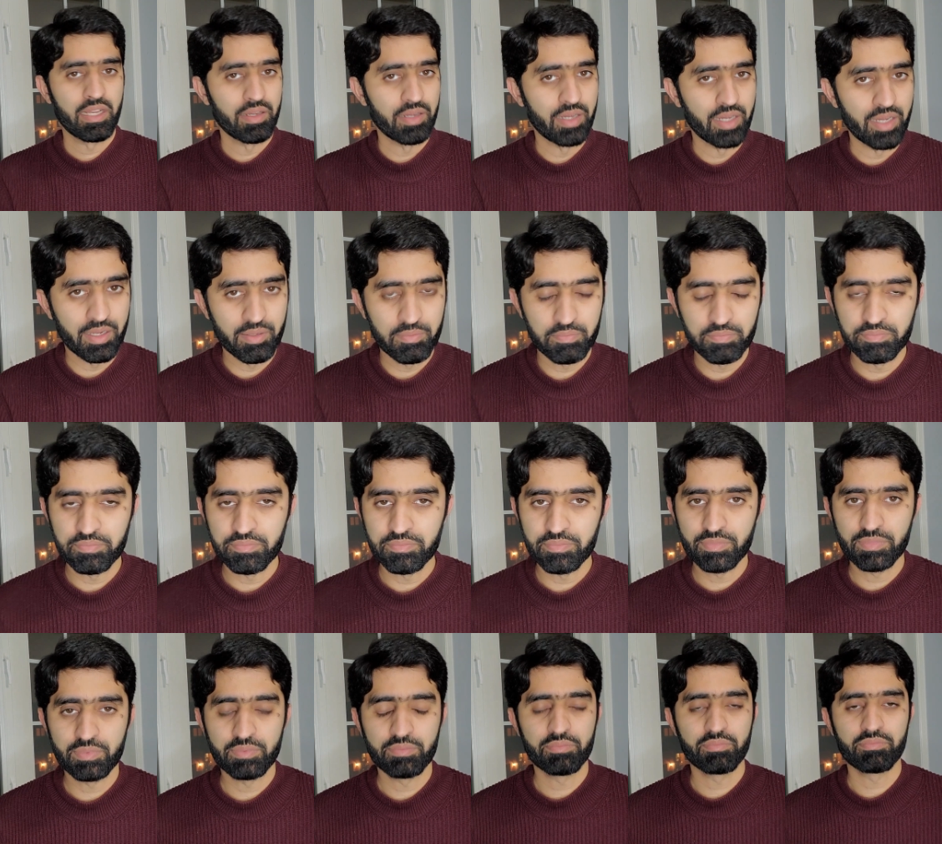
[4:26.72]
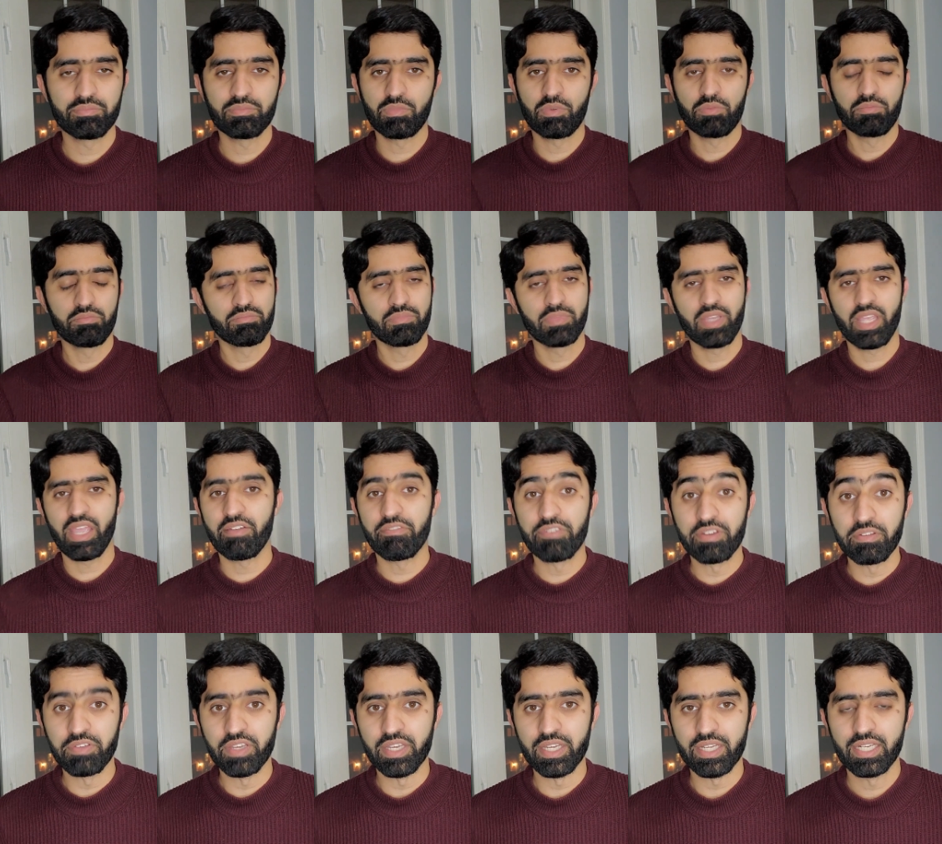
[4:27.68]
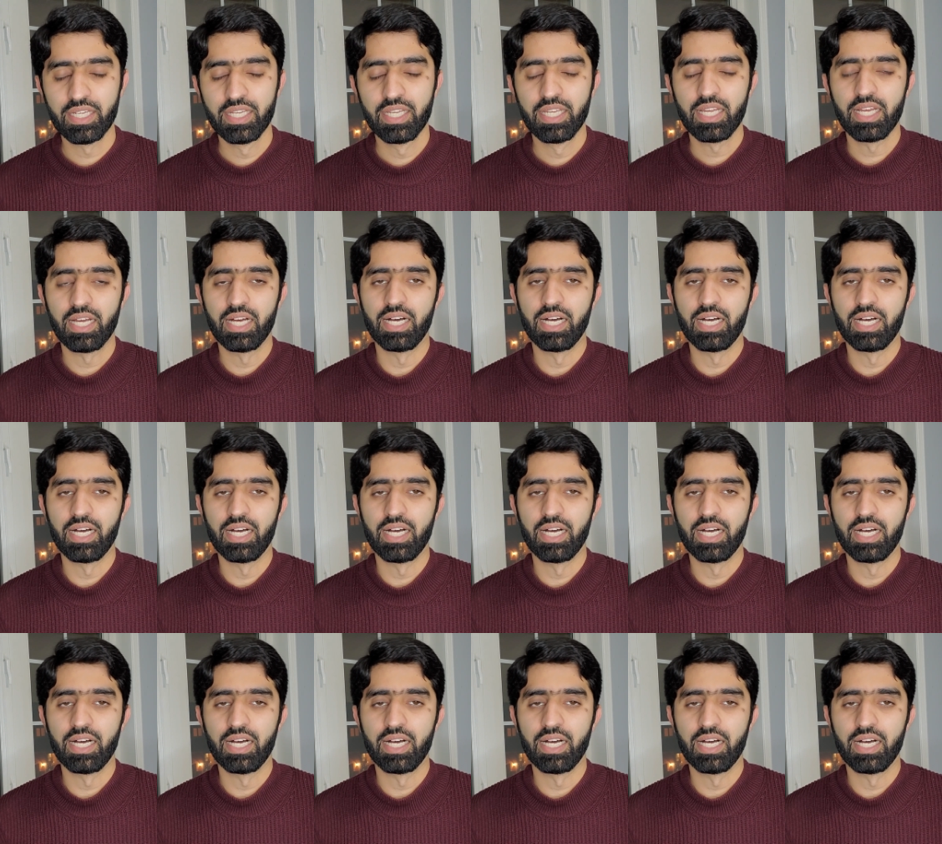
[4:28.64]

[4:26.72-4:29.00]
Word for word: um, everywhere.